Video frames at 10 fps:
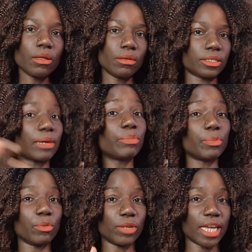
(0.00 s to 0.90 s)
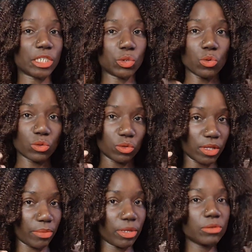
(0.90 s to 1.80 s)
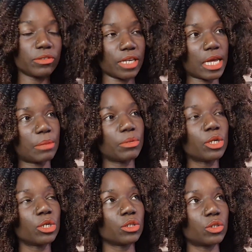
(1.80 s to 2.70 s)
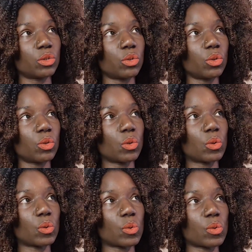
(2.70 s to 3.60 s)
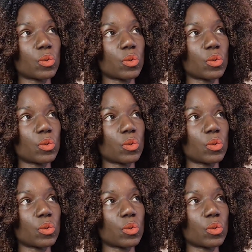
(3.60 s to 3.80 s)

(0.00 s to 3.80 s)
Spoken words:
some people like to go to the museum. So